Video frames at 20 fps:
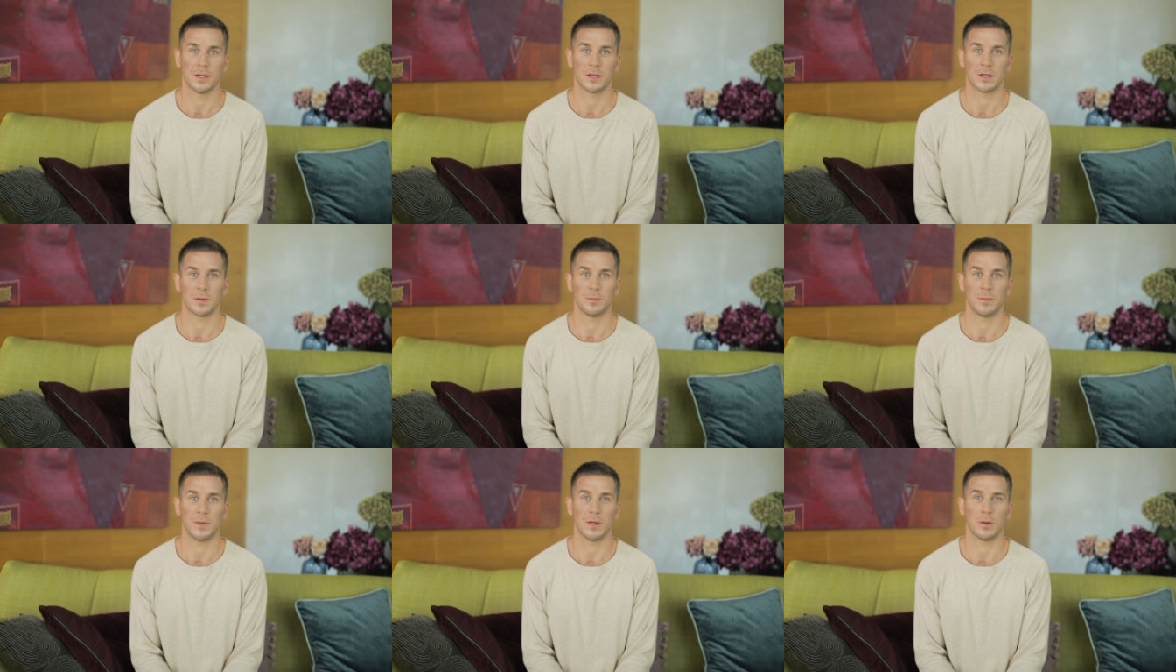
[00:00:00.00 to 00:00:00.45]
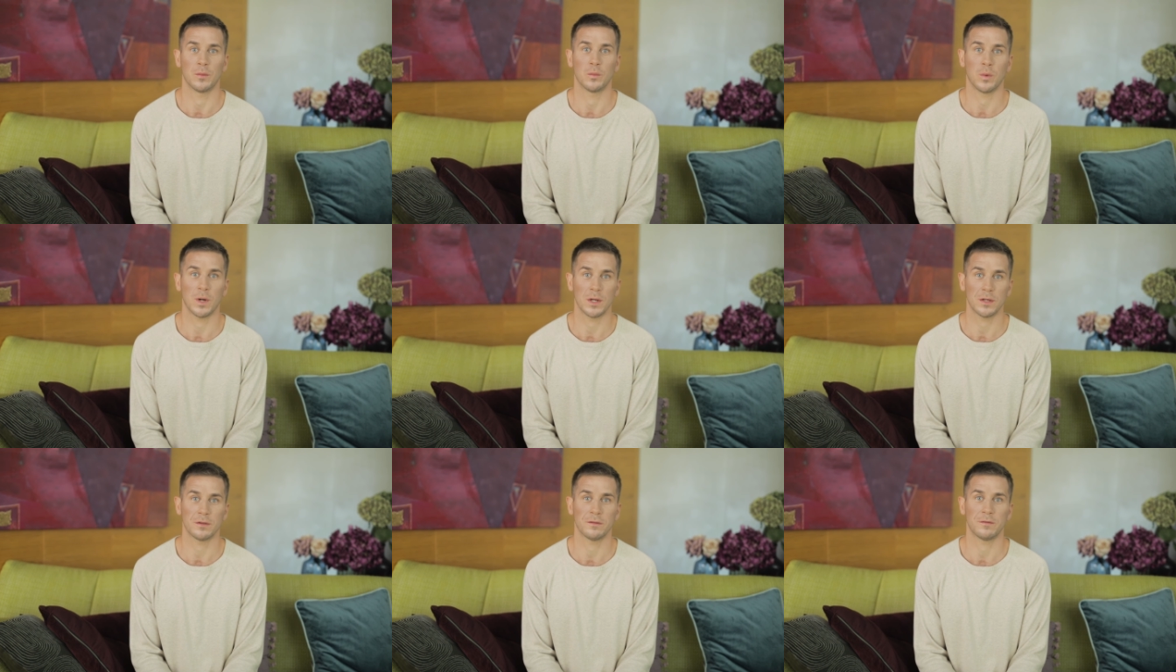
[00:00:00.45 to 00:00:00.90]
can be a
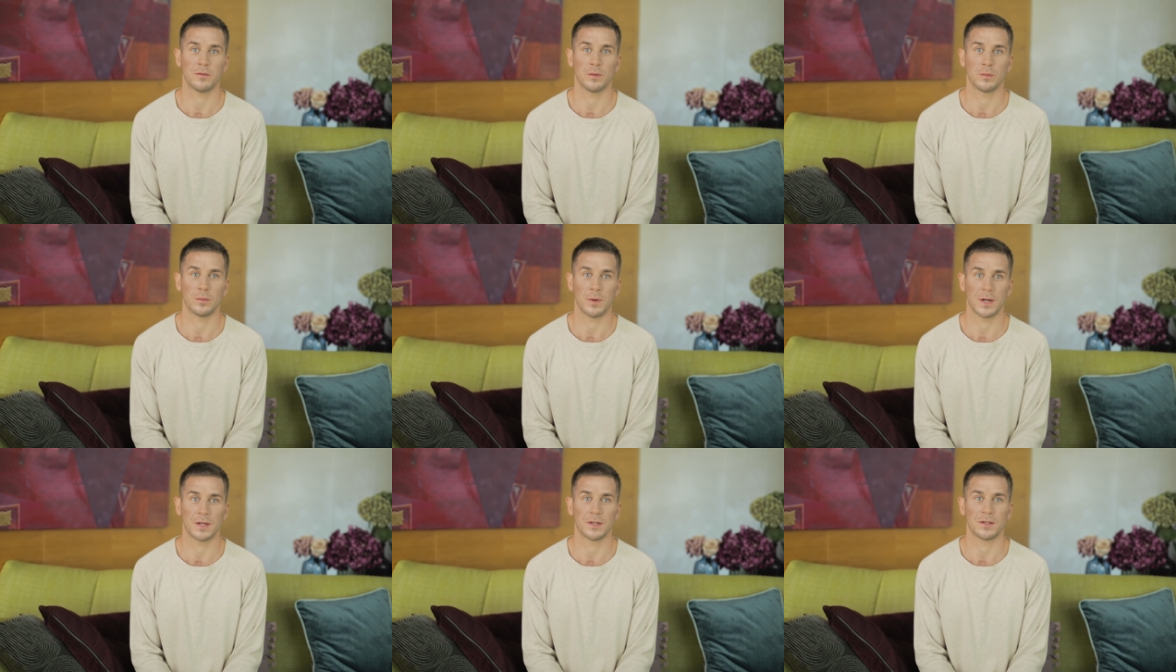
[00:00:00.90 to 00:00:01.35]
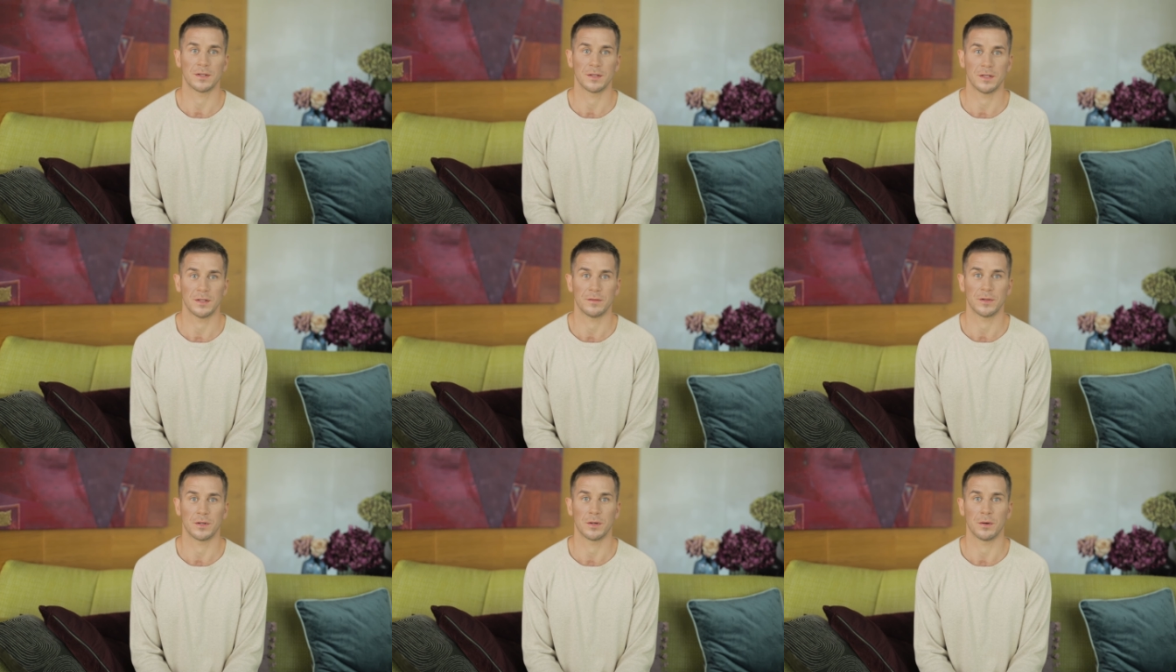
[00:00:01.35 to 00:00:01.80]
wonderful way to
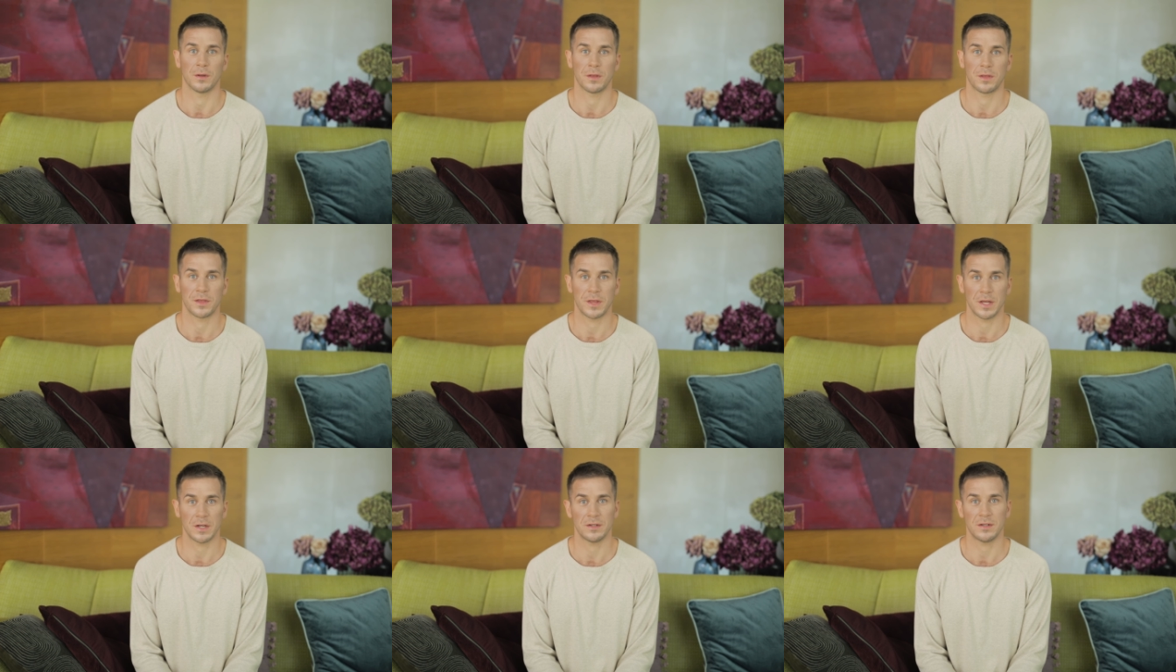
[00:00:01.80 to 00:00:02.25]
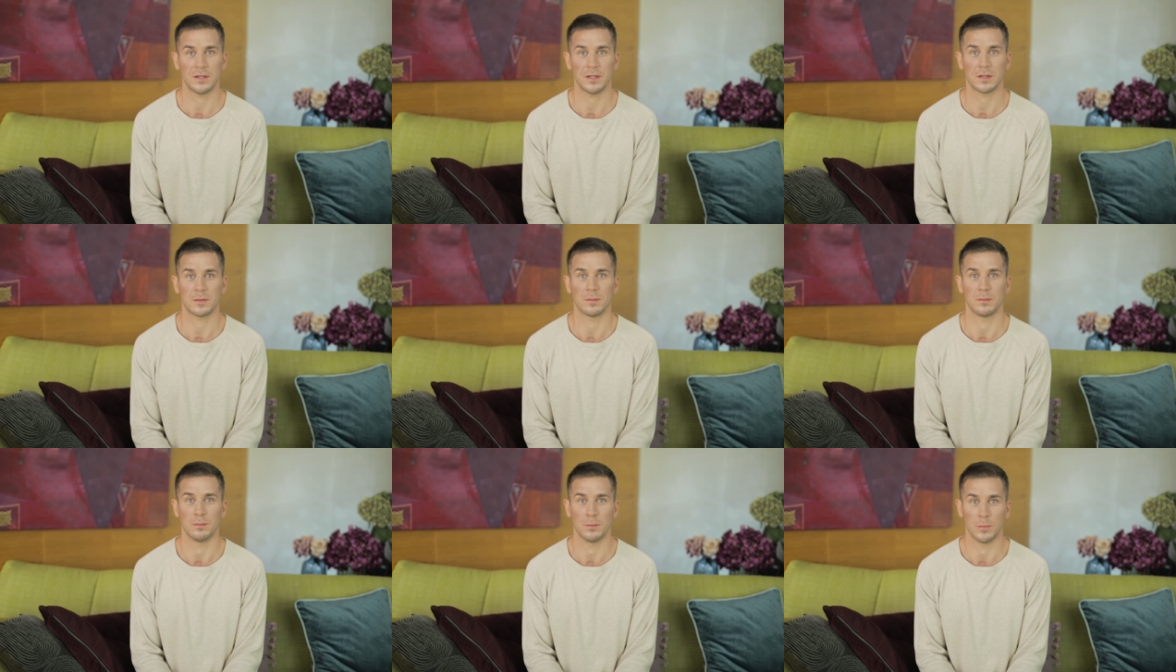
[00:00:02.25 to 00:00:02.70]
live an
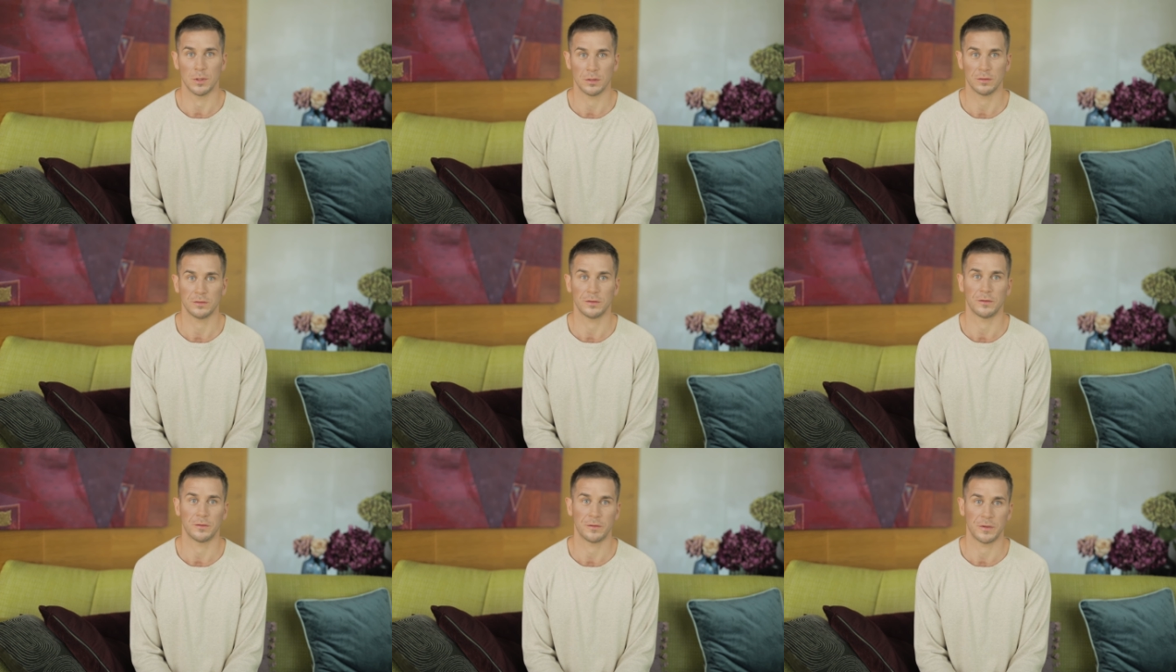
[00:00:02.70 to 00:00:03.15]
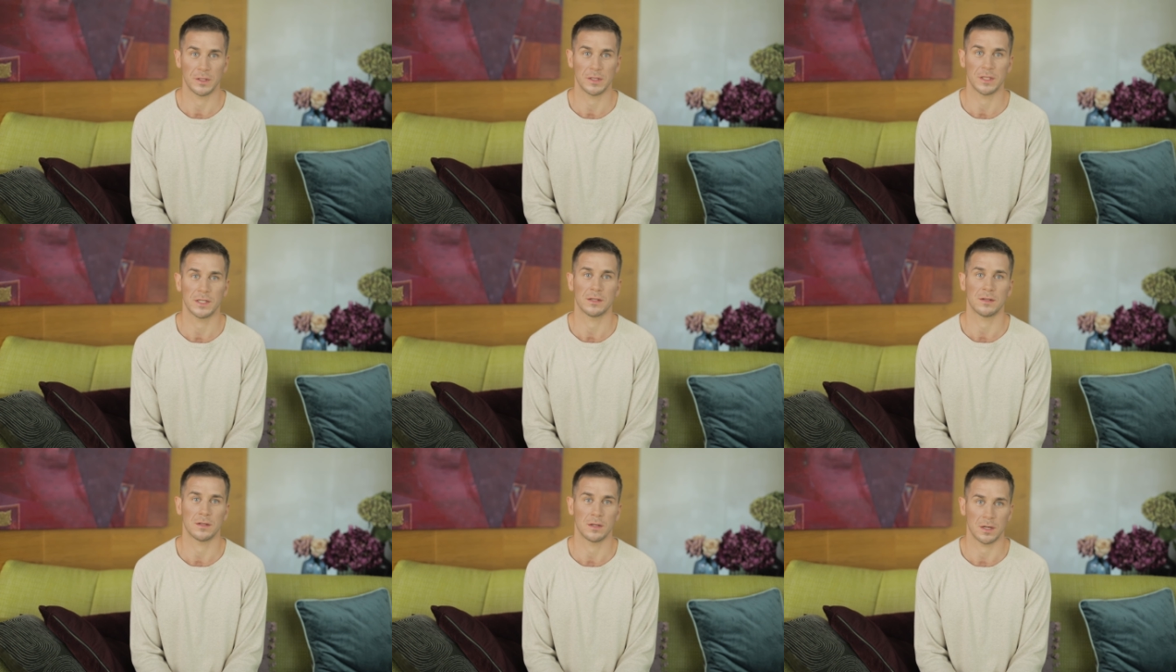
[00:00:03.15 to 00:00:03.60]
authentic, more
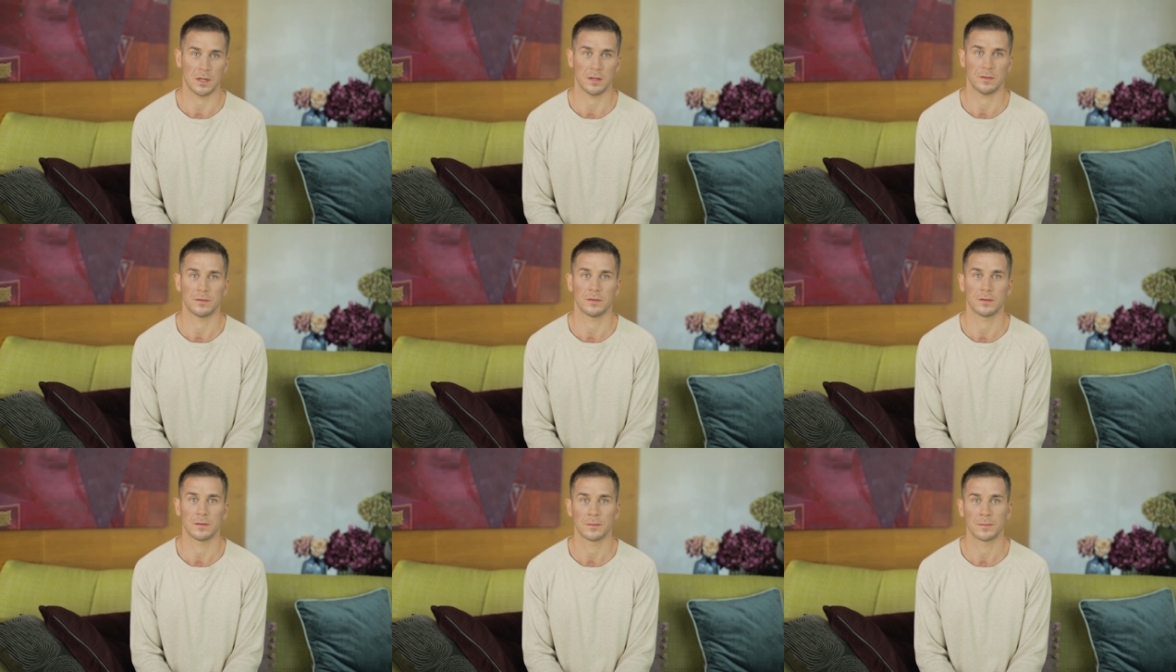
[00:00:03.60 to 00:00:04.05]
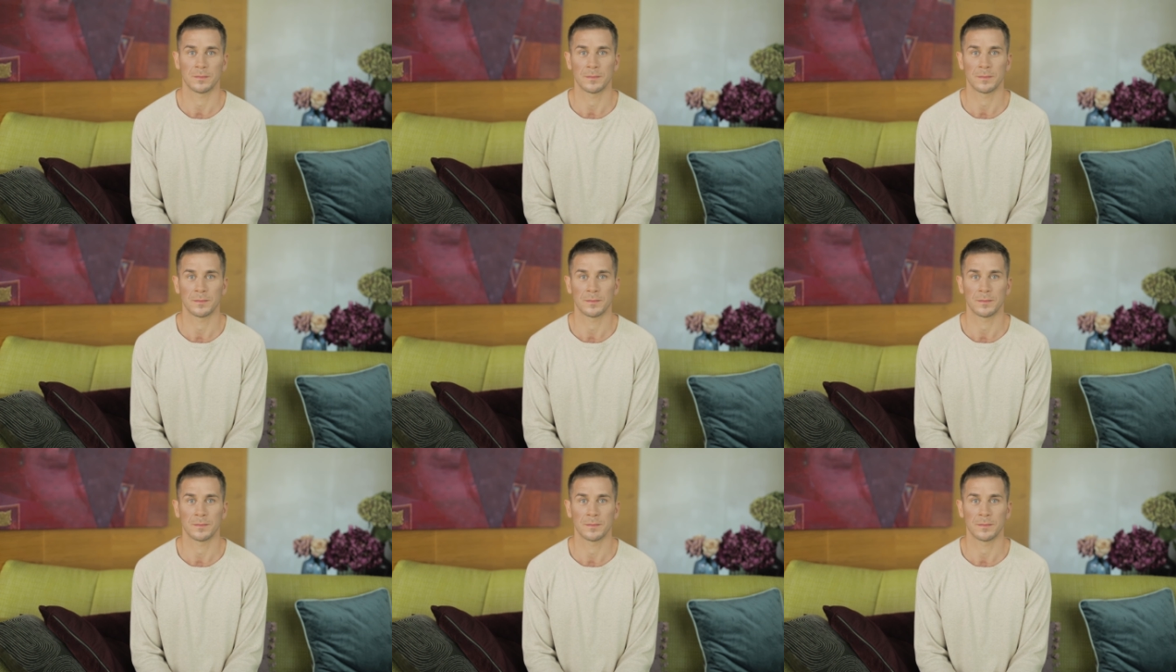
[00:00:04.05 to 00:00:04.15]
fulfilling life.